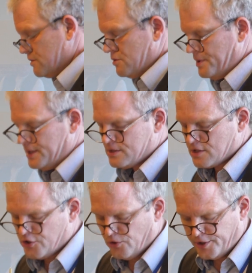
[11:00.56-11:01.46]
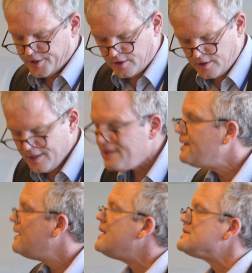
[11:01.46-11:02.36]
to be superior,
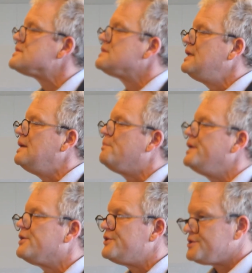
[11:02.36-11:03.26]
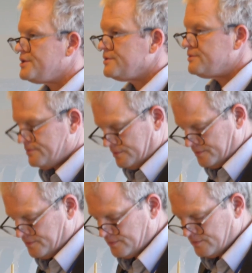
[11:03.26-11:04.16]
it's deeply Christian.
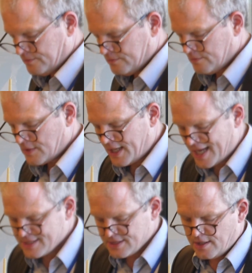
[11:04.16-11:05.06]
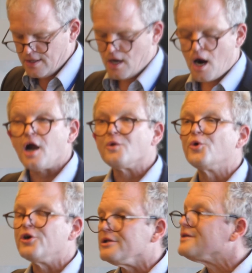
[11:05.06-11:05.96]
And as the art
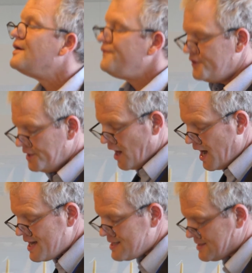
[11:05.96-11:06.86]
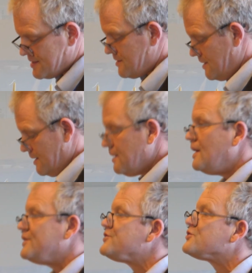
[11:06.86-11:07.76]
world denies
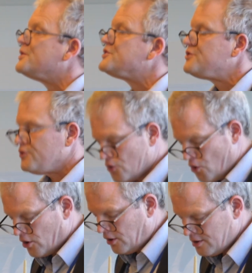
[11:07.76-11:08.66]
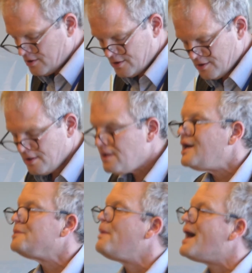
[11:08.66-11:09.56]
its Christian core,
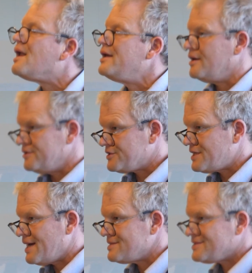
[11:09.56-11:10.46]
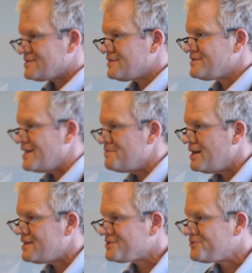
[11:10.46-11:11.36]
it barely understands
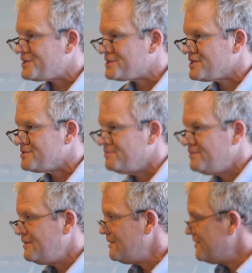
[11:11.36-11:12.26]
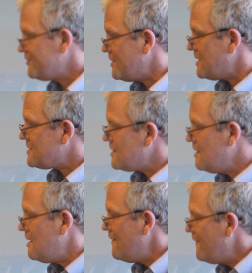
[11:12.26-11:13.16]
Semah's criticism. So that's
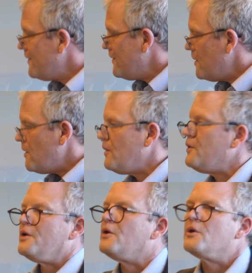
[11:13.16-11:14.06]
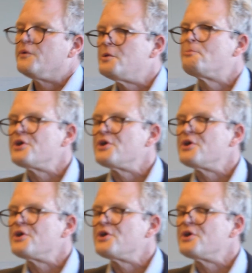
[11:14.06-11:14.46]
the, uh, the